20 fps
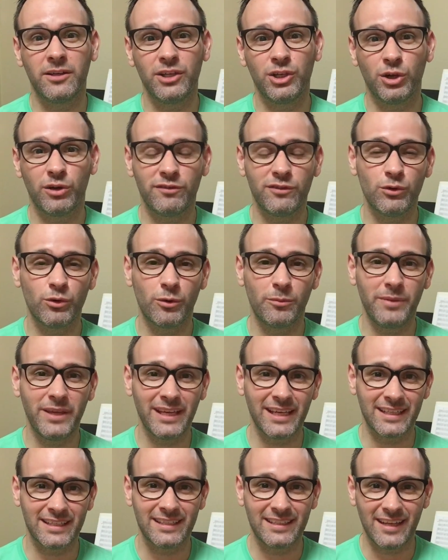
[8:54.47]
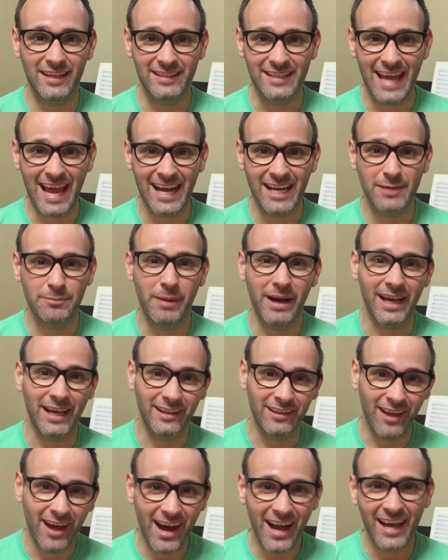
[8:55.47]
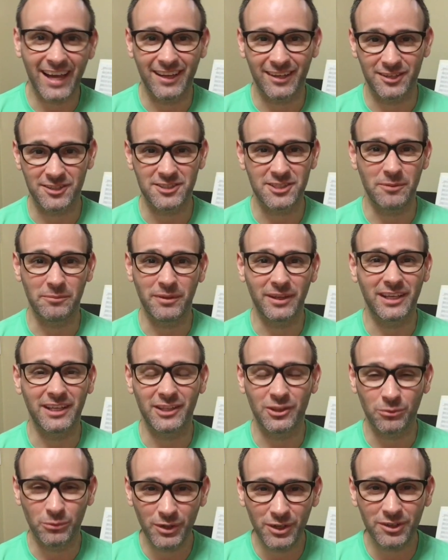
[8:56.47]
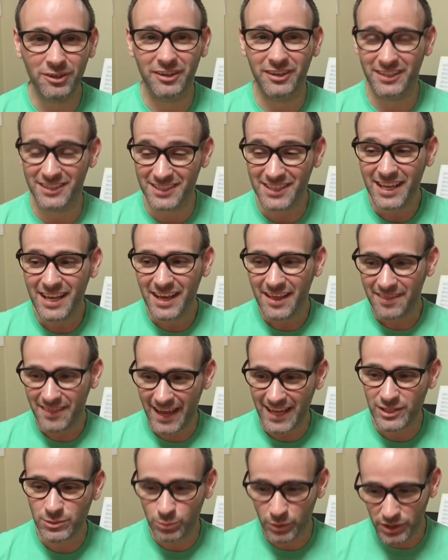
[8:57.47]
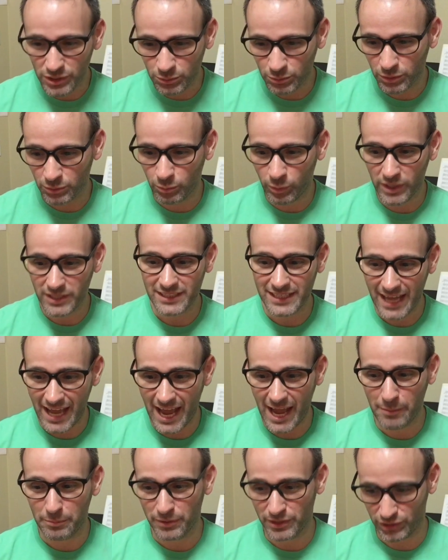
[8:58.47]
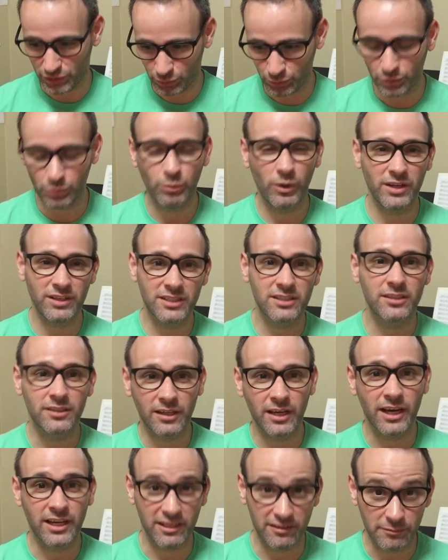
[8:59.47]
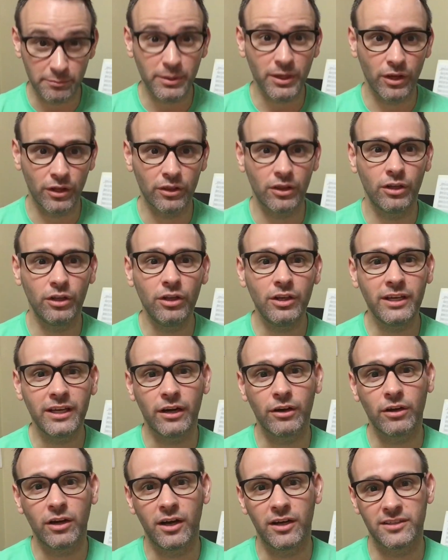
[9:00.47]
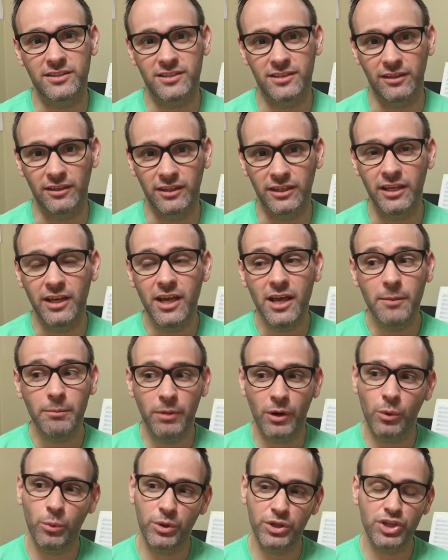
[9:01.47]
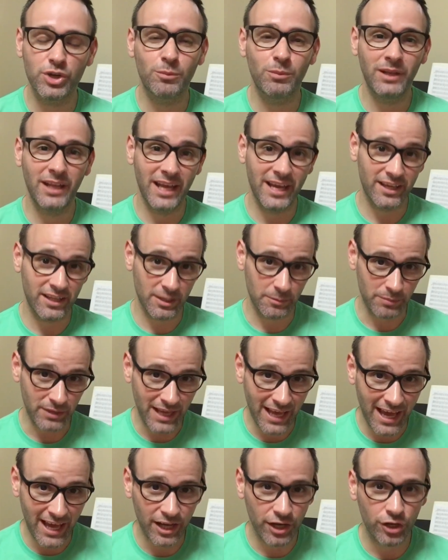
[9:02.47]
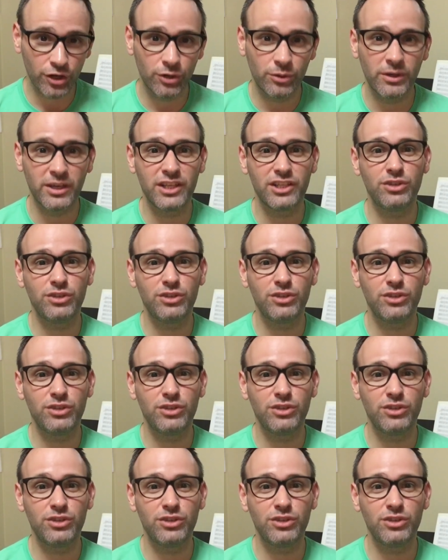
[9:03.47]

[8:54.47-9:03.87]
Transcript: You know, if you were being attacked by a lion or something in the wilderness, that's what you would want to happen. You would want to kind of be on the lookout constantly. But when you're playing the piano